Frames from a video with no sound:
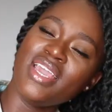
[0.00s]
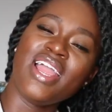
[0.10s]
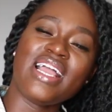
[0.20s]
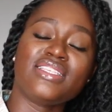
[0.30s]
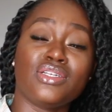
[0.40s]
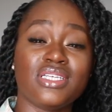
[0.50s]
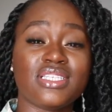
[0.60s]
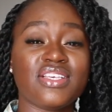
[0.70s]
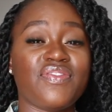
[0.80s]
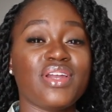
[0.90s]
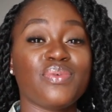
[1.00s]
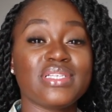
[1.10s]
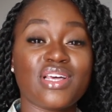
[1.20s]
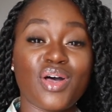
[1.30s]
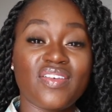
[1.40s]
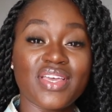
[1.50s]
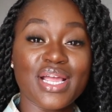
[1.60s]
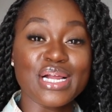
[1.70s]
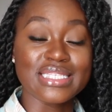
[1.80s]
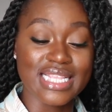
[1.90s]
All right, guys, so this is the final result of the
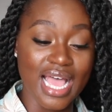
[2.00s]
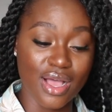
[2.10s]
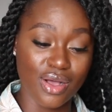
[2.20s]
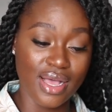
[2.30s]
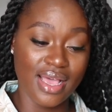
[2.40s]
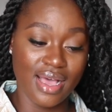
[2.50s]
hairstyle.